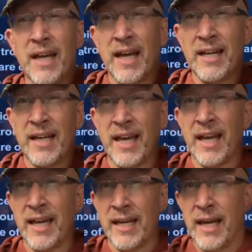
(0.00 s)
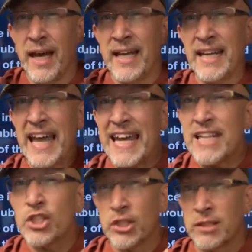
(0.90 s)
an a an
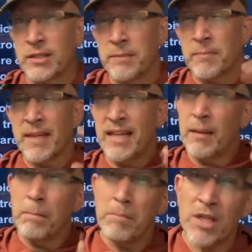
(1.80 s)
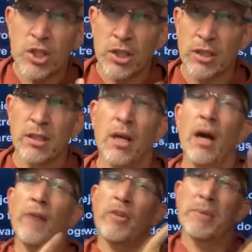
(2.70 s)
agent in the mission
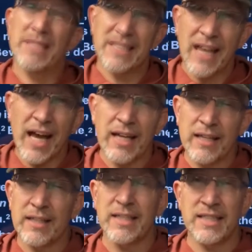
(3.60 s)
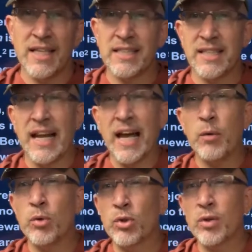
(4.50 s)
of the Messiah that says that I
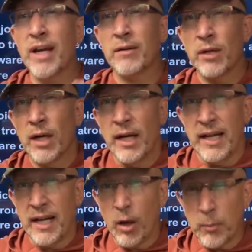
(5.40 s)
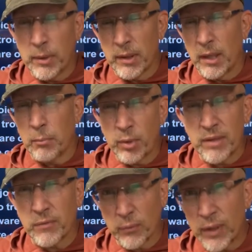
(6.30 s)
will grant and help uh,
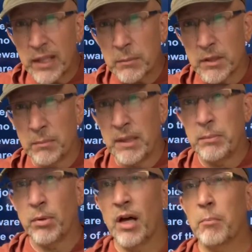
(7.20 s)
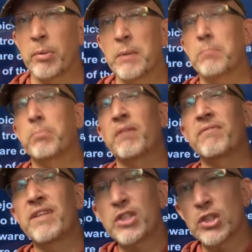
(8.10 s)
bring freedom to people, help bring
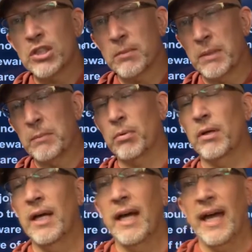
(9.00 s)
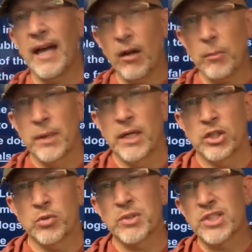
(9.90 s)
provision to people, help
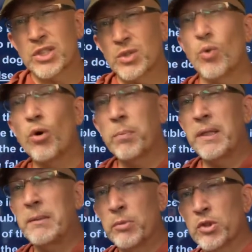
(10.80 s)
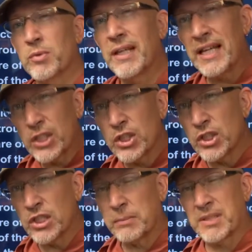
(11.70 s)
to restore people's
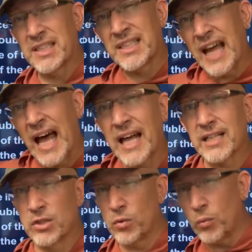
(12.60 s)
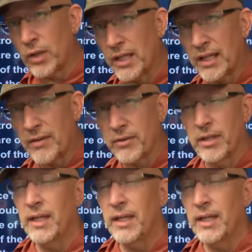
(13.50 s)
relationships to God and to one another